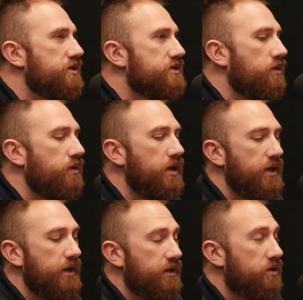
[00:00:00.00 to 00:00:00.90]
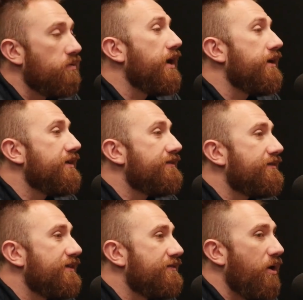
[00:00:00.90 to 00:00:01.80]
So you're right.
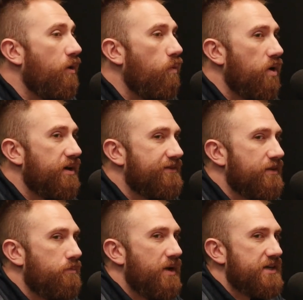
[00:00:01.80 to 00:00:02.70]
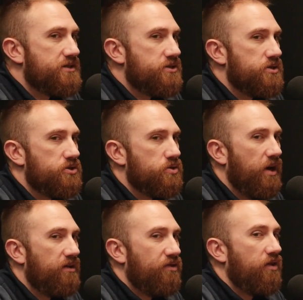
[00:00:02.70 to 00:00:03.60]
It's about what is the best
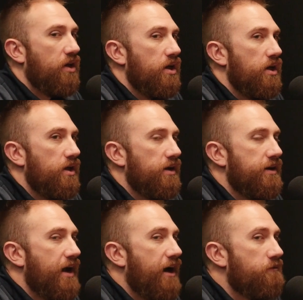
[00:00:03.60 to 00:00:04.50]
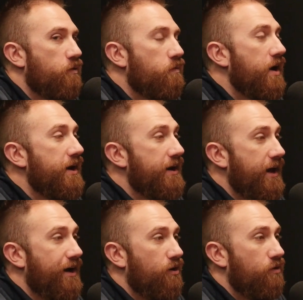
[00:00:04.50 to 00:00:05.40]
choice, not for right
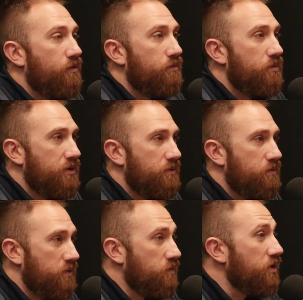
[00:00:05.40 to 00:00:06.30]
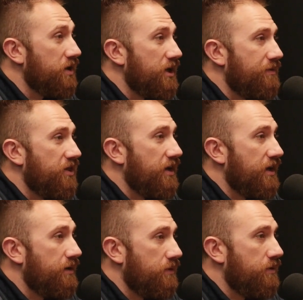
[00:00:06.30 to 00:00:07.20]
now, but you really need to be
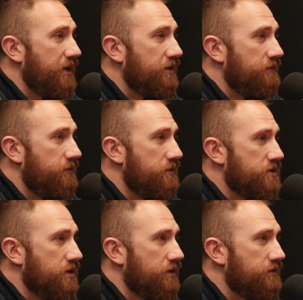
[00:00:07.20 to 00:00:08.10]
thinking about the future.